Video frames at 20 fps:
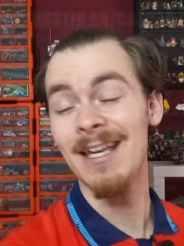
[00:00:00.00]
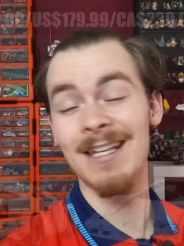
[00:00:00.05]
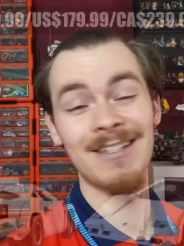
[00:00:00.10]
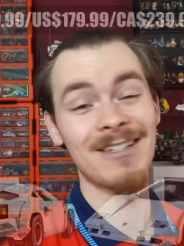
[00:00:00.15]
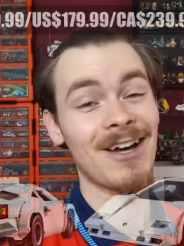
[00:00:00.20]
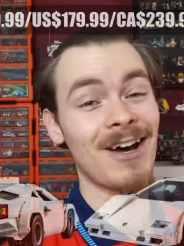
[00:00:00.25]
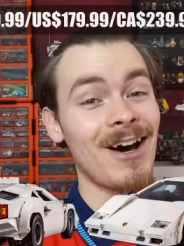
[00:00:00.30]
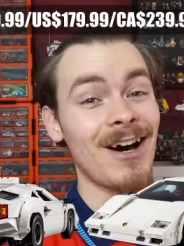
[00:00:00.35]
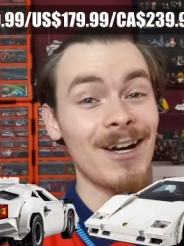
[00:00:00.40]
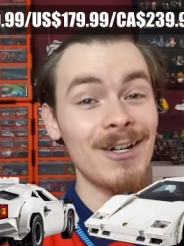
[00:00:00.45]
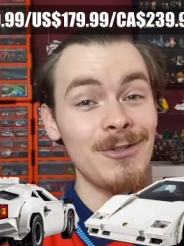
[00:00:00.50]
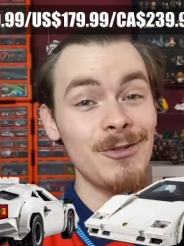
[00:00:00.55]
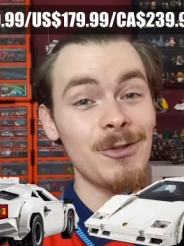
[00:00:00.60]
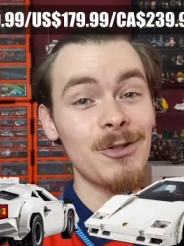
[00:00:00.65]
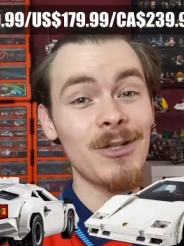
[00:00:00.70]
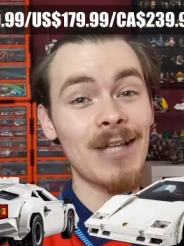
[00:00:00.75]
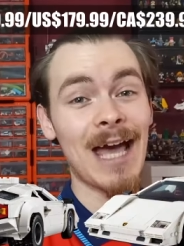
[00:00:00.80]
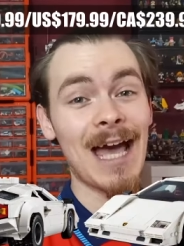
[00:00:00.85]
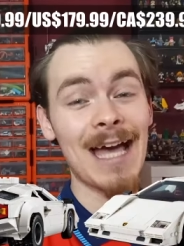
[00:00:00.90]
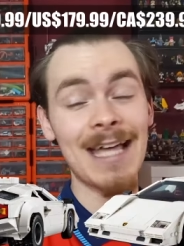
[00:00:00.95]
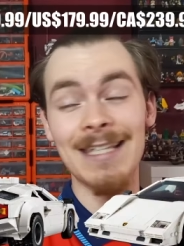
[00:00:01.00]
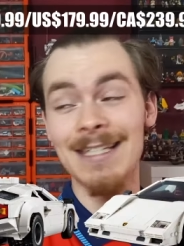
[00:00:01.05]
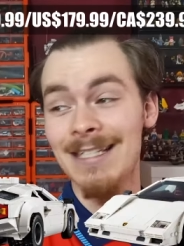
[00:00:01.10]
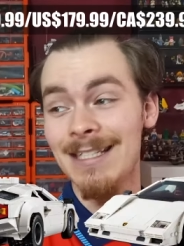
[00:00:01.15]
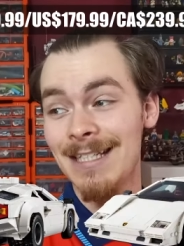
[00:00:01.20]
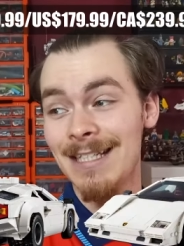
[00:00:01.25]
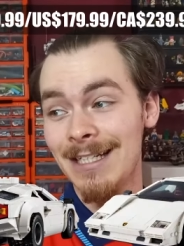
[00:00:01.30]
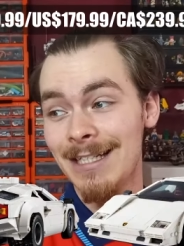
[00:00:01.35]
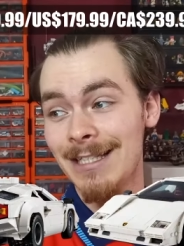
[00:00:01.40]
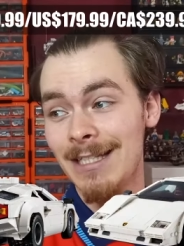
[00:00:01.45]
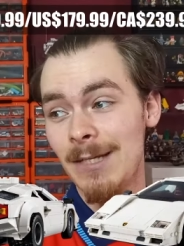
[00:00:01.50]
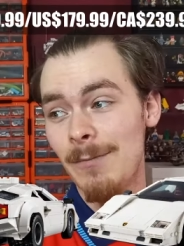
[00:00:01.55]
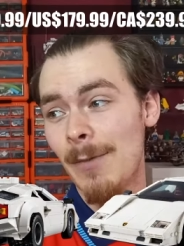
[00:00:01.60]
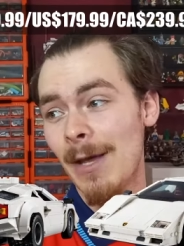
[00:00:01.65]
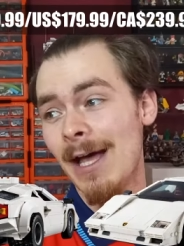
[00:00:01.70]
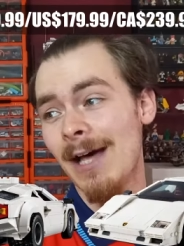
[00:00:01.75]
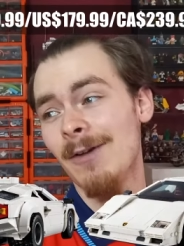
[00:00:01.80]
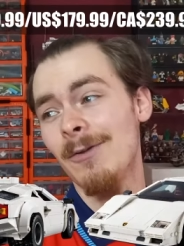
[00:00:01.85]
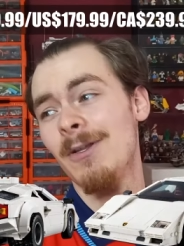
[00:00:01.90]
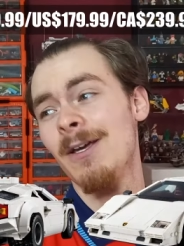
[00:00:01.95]
It's 160
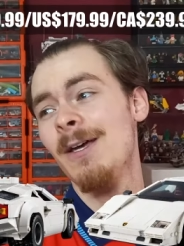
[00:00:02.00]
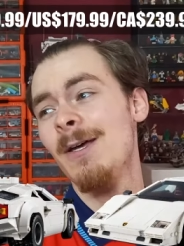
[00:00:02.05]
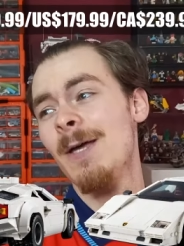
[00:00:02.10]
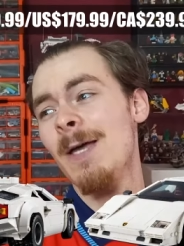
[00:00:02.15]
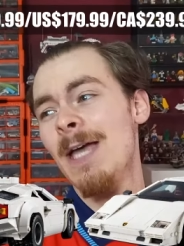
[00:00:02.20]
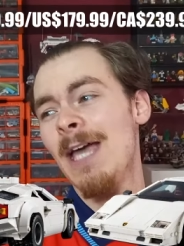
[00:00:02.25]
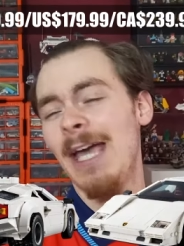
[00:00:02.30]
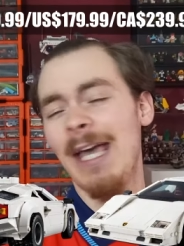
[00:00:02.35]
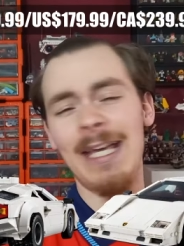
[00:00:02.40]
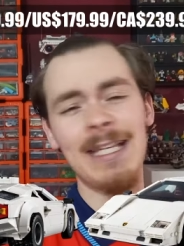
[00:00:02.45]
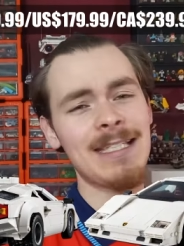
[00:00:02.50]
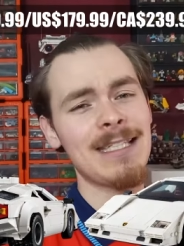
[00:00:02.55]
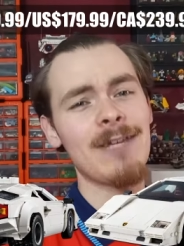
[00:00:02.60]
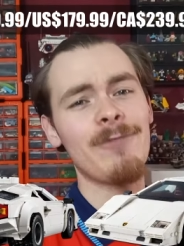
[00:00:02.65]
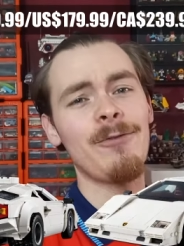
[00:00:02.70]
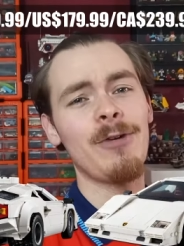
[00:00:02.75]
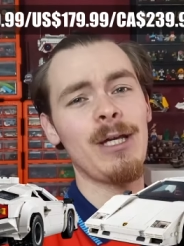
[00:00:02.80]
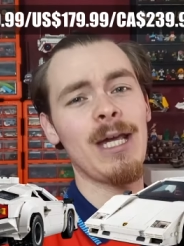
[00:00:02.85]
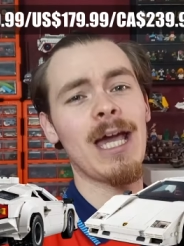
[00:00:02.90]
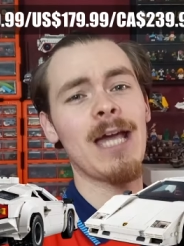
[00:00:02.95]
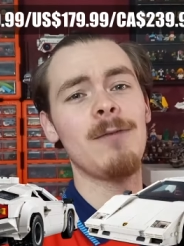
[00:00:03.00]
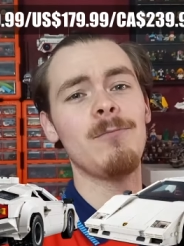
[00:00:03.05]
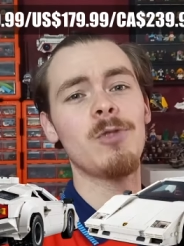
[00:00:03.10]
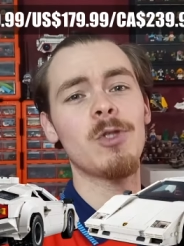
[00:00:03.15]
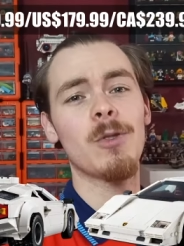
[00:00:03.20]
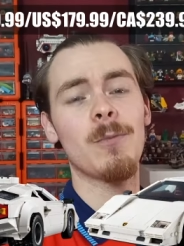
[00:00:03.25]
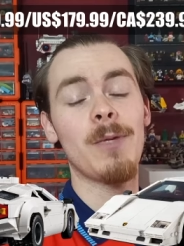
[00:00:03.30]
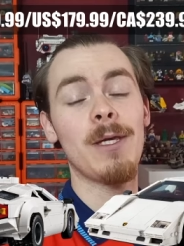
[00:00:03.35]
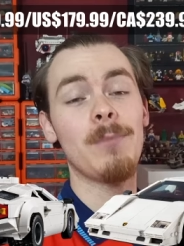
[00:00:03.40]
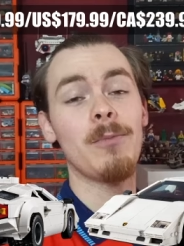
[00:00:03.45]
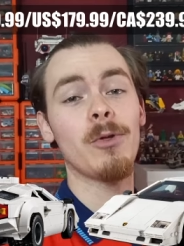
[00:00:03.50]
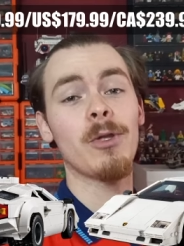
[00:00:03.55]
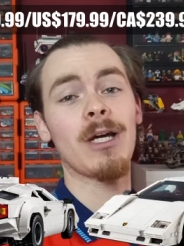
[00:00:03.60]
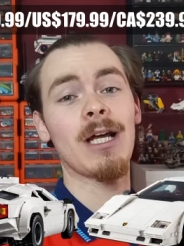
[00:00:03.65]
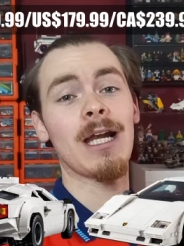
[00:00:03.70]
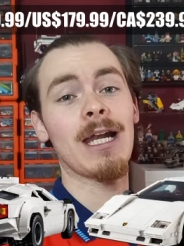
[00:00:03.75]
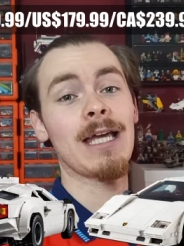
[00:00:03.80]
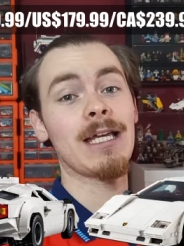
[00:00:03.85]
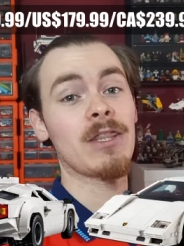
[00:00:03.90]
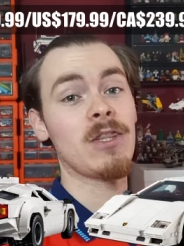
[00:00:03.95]
pound it's definitely aimed to the people that
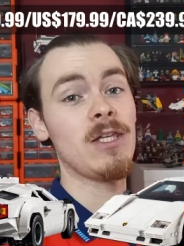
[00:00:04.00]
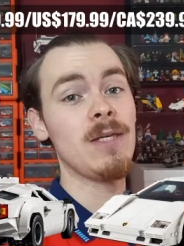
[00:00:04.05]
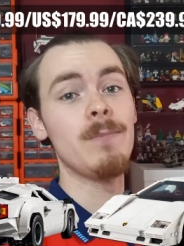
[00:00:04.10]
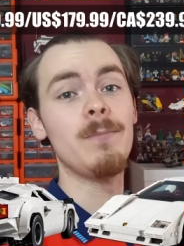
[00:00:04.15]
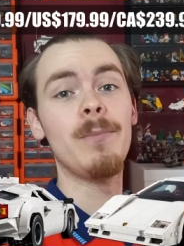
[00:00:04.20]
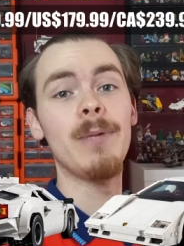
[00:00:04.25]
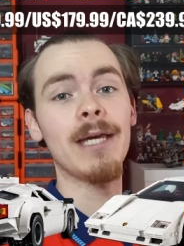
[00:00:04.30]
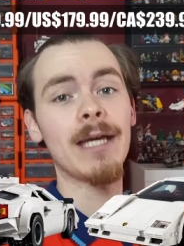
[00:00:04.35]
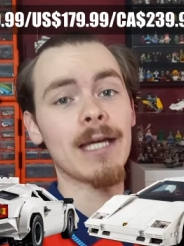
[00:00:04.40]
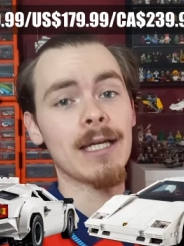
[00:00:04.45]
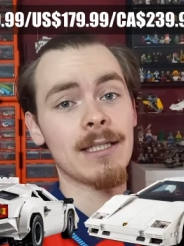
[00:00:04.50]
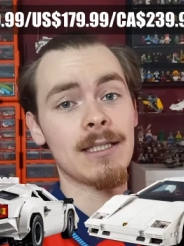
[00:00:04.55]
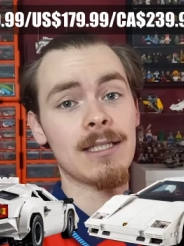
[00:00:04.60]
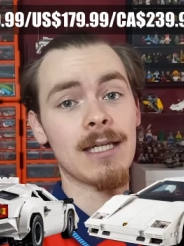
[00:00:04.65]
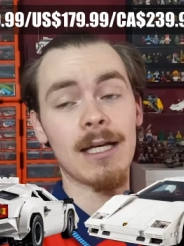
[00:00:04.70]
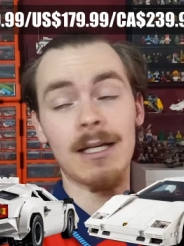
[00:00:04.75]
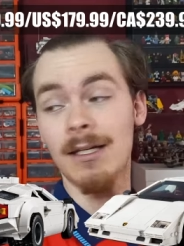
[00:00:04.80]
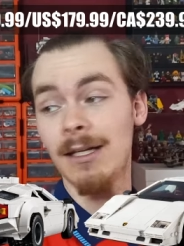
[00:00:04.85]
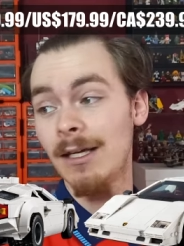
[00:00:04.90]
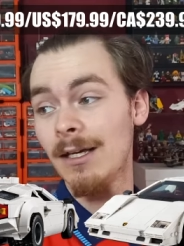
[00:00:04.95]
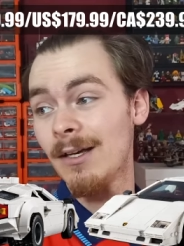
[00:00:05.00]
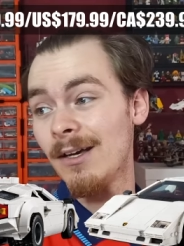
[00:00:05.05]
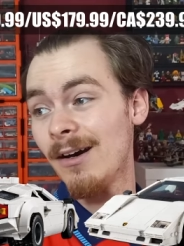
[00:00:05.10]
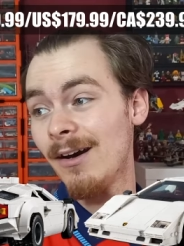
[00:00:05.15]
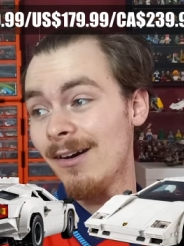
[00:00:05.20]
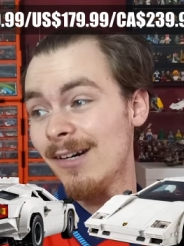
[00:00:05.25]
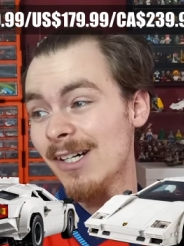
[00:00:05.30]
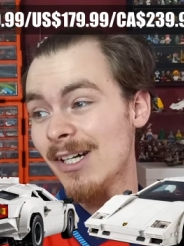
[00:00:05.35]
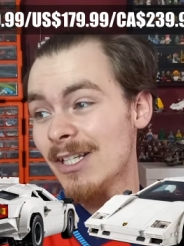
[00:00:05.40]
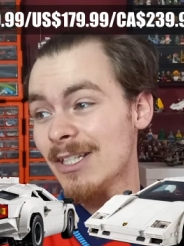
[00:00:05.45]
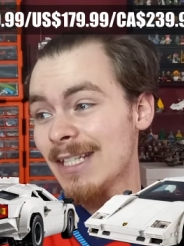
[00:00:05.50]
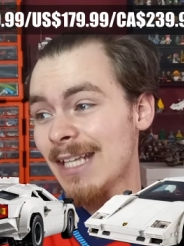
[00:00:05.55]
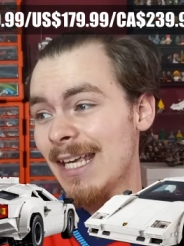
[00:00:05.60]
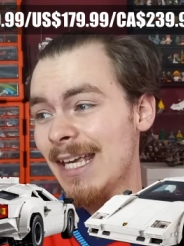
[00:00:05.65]
collect the bigger Technic cars.